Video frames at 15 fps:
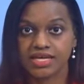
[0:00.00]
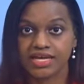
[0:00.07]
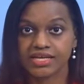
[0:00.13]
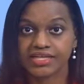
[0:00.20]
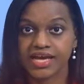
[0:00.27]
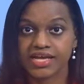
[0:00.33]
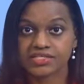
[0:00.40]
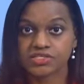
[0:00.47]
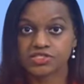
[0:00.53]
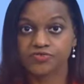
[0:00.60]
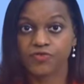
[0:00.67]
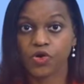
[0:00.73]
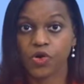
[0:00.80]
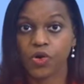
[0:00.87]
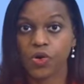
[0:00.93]
It asks
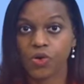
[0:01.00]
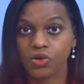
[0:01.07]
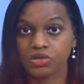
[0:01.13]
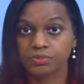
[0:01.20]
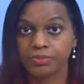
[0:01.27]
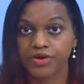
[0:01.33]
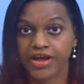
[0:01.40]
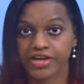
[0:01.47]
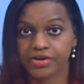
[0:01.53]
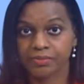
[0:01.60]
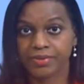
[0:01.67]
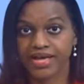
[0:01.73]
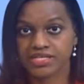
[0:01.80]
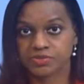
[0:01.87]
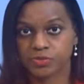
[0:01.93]
for all prior
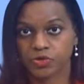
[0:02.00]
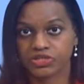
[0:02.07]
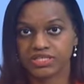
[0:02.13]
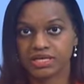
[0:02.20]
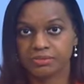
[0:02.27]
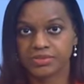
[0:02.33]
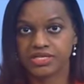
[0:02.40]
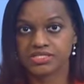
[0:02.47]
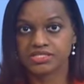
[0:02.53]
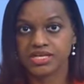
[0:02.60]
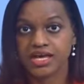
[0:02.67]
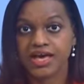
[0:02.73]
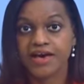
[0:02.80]
passport numbers,